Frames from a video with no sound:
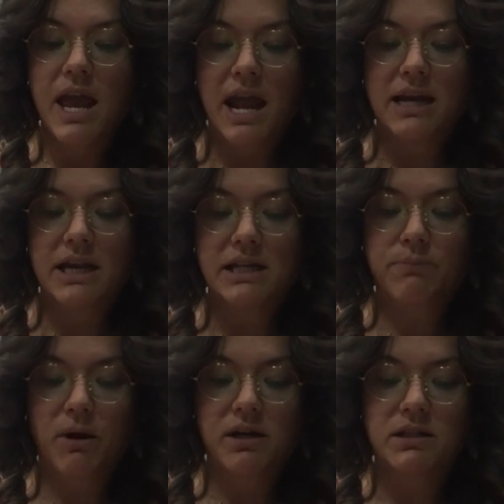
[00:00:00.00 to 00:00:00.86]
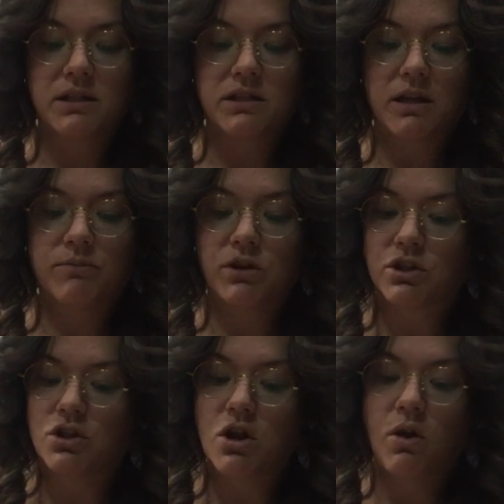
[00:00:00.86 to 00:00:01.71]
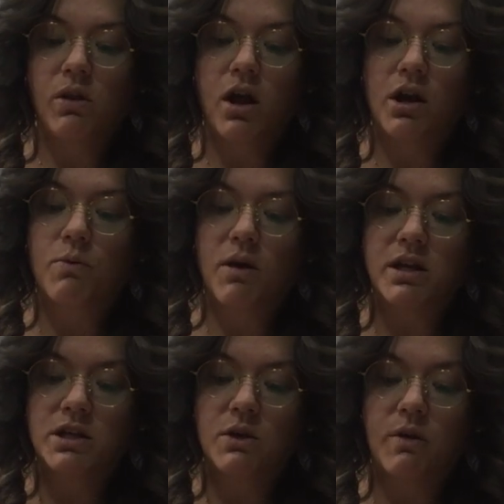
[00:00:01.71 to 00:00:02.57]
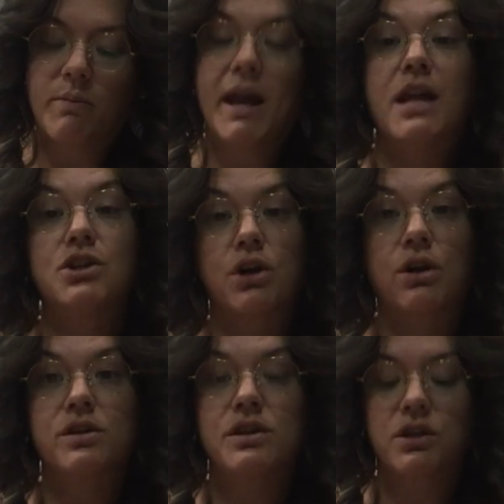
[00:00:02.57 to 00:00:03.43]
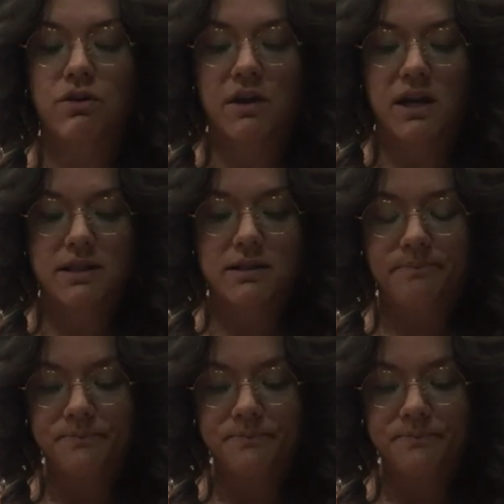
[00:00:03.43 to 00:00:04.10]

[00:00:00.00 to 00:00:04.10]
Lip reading: and his Protestant subjects no longer wanted to obey Charles' decrees.